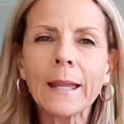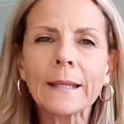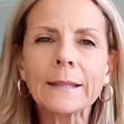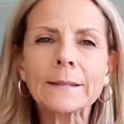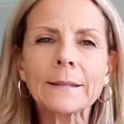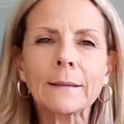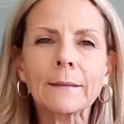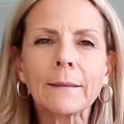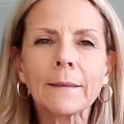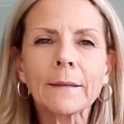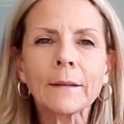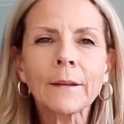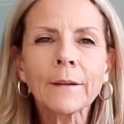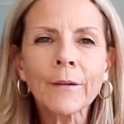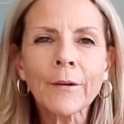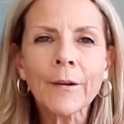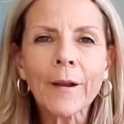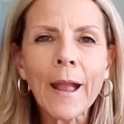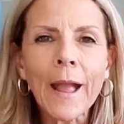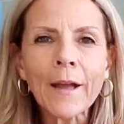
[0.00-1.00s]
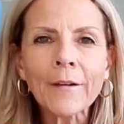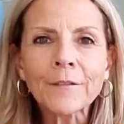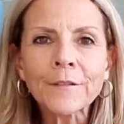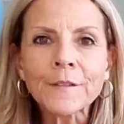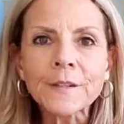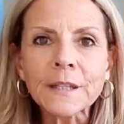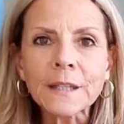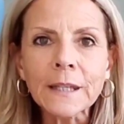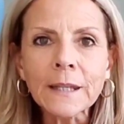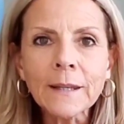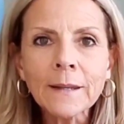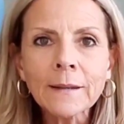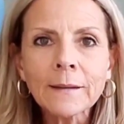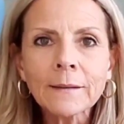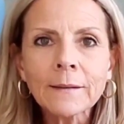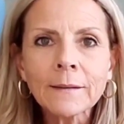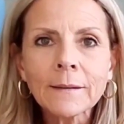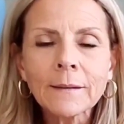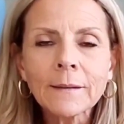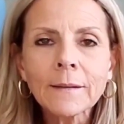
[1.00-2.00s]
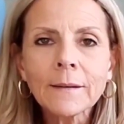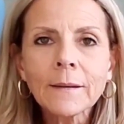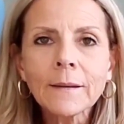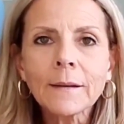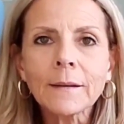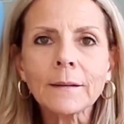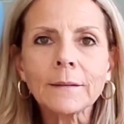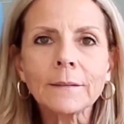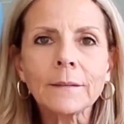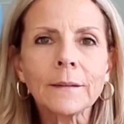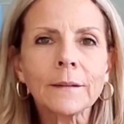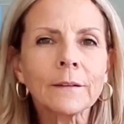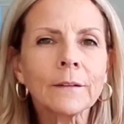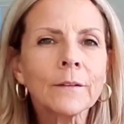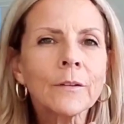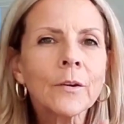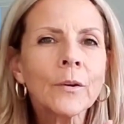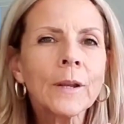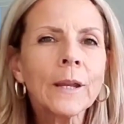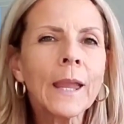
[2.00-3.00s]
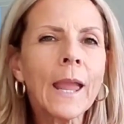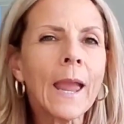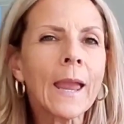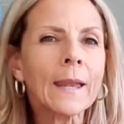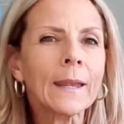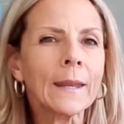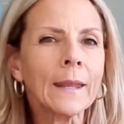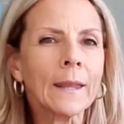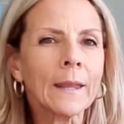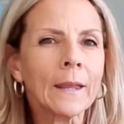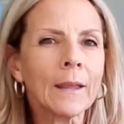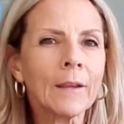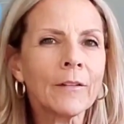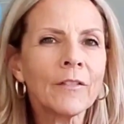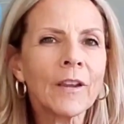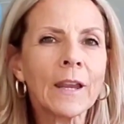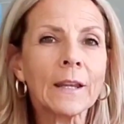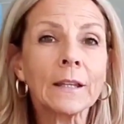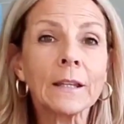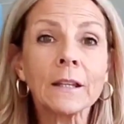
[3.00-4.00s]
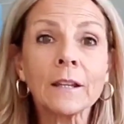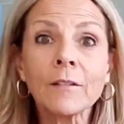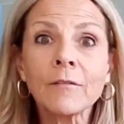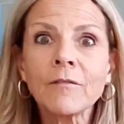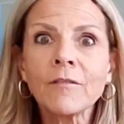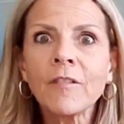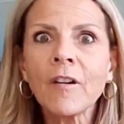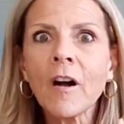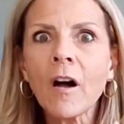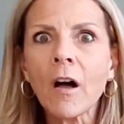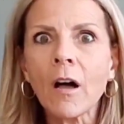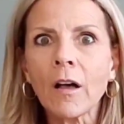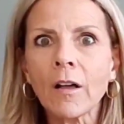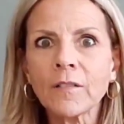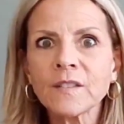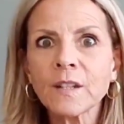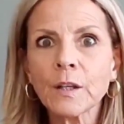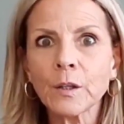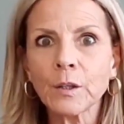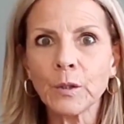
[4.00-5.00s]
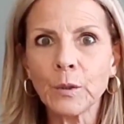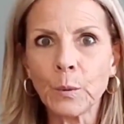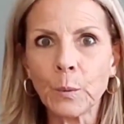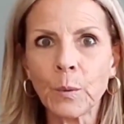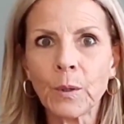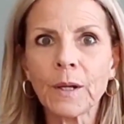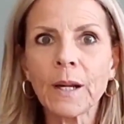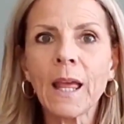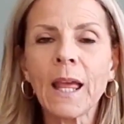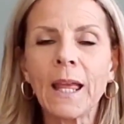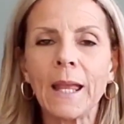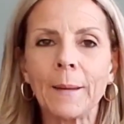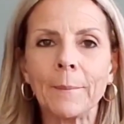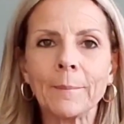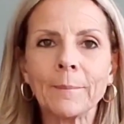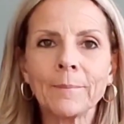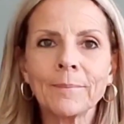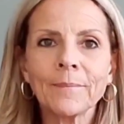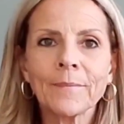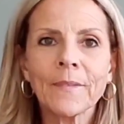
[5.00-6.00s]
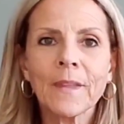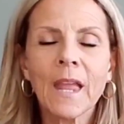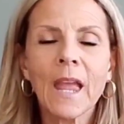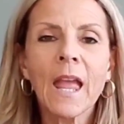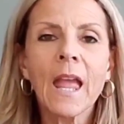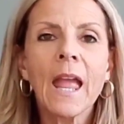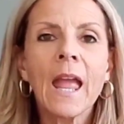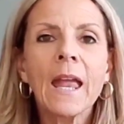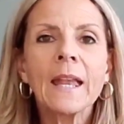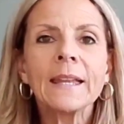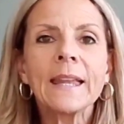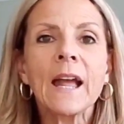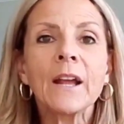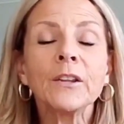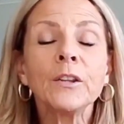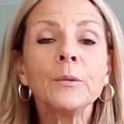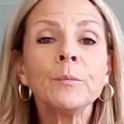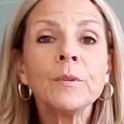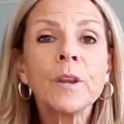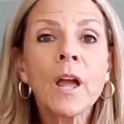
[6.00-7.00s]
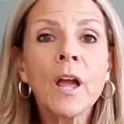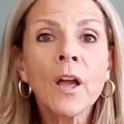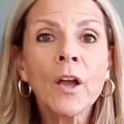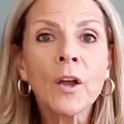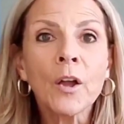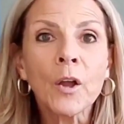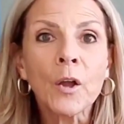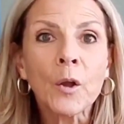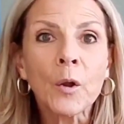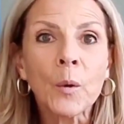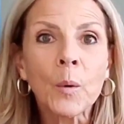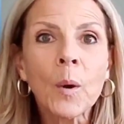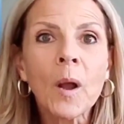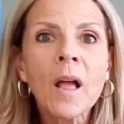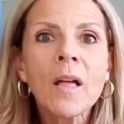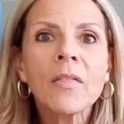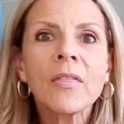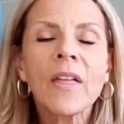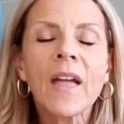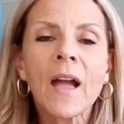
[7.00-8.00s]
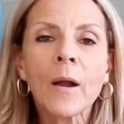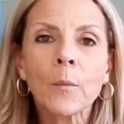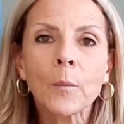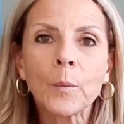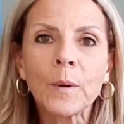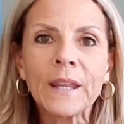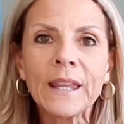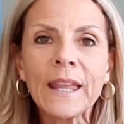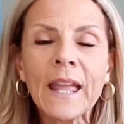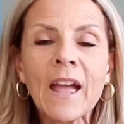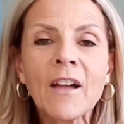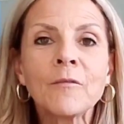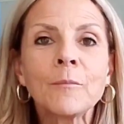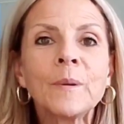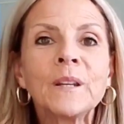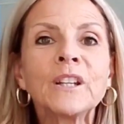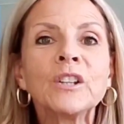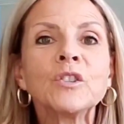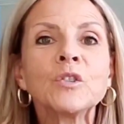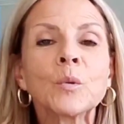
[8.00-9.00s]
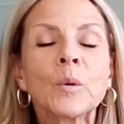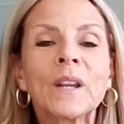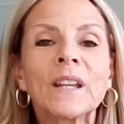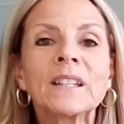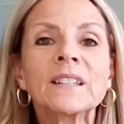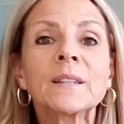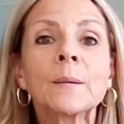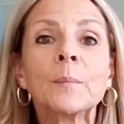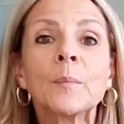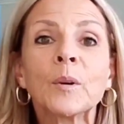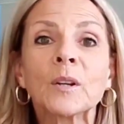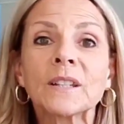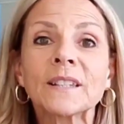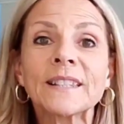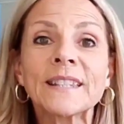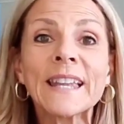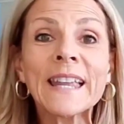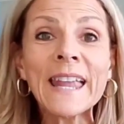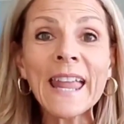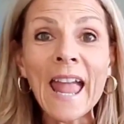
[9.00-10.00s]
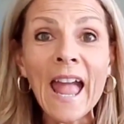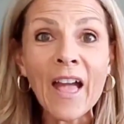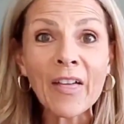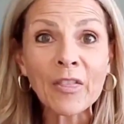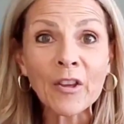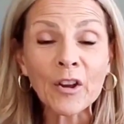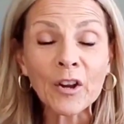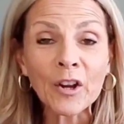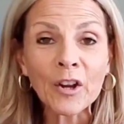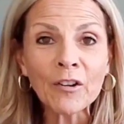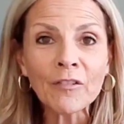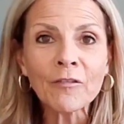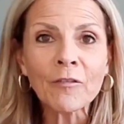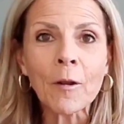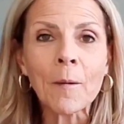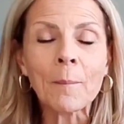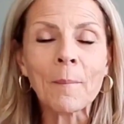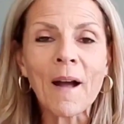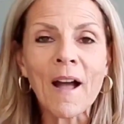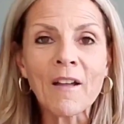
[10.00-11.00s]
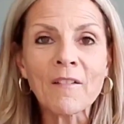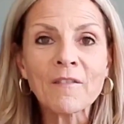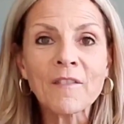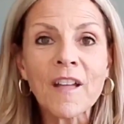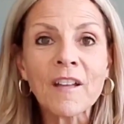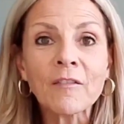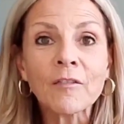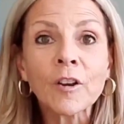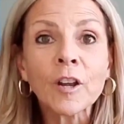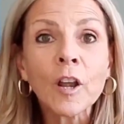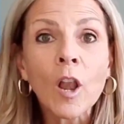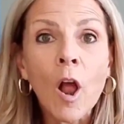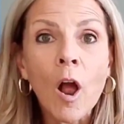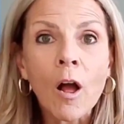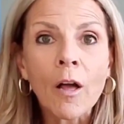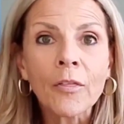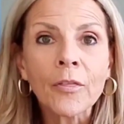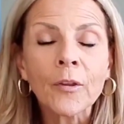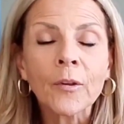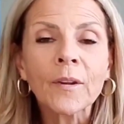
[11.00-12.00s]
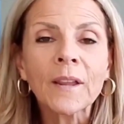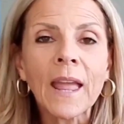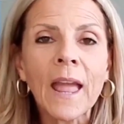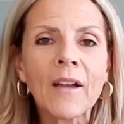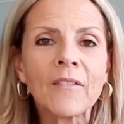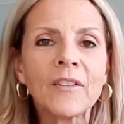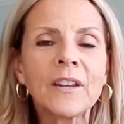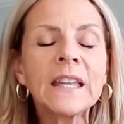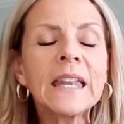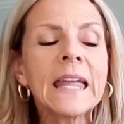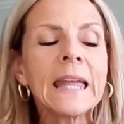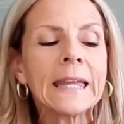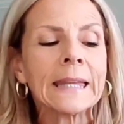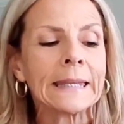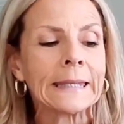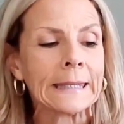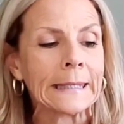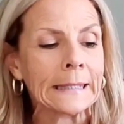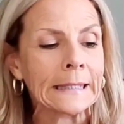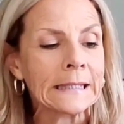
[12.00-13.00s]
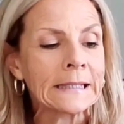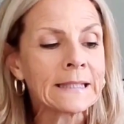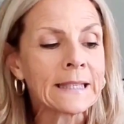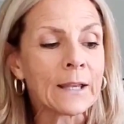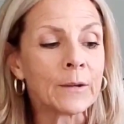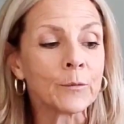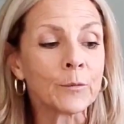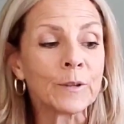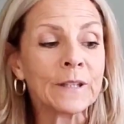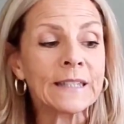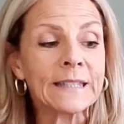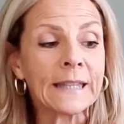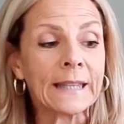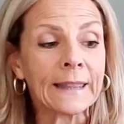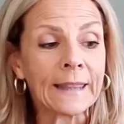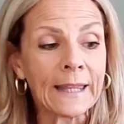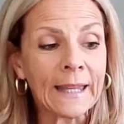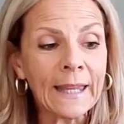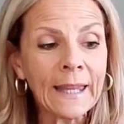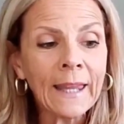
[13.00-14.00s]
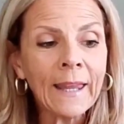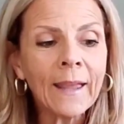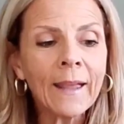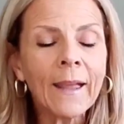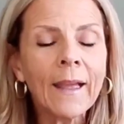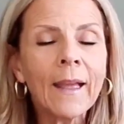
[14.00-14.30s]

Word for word: It's a little crafty, a little creative, and it involves your name. Now you know that we have been enjoying some books together from my favorite author, Kevin Henkes, and recently